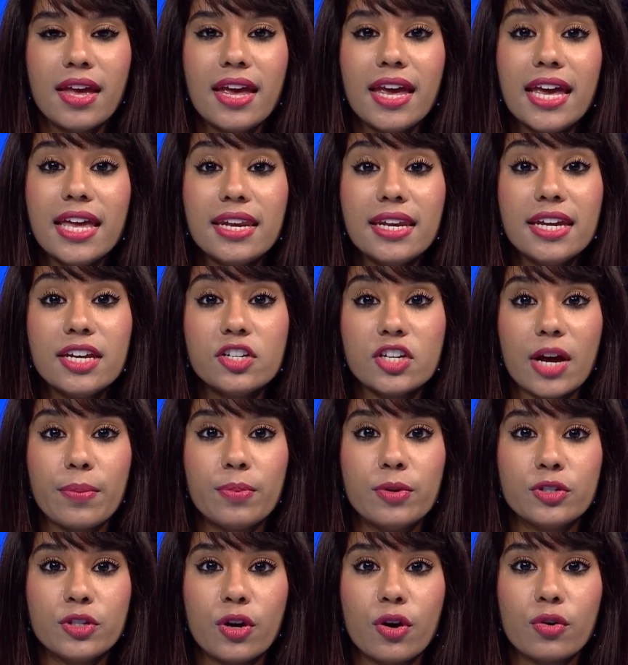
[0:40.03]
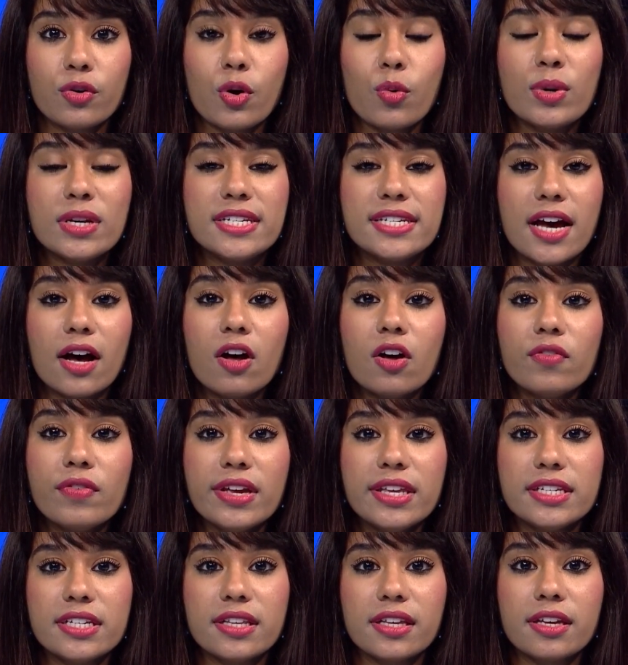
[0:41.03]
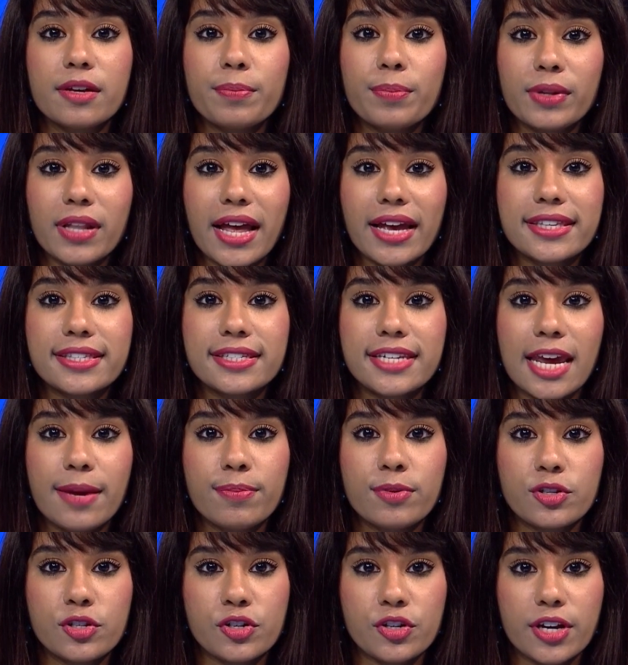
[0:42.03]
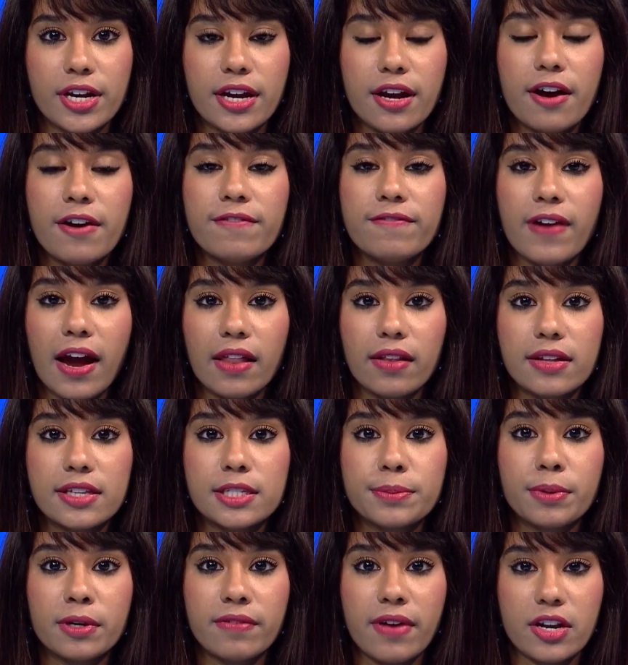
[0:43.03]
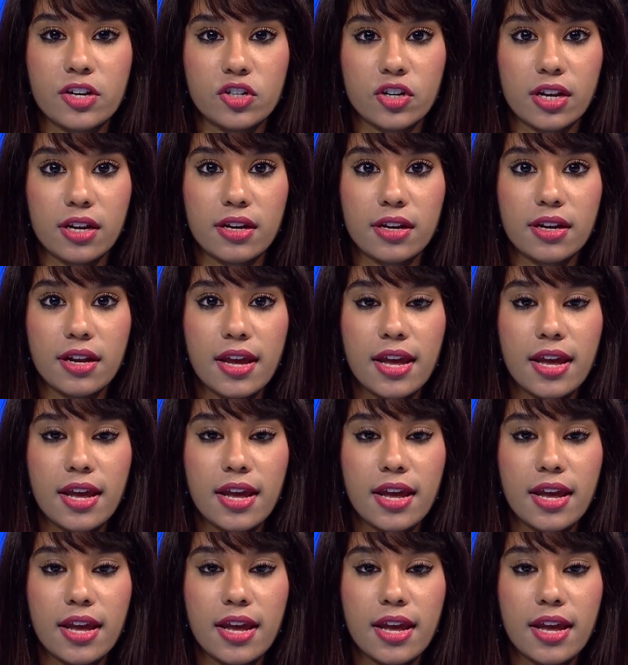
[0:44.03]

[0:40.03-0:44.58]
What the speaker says: In each episode, we delve into the complex tapestry of violence prevention,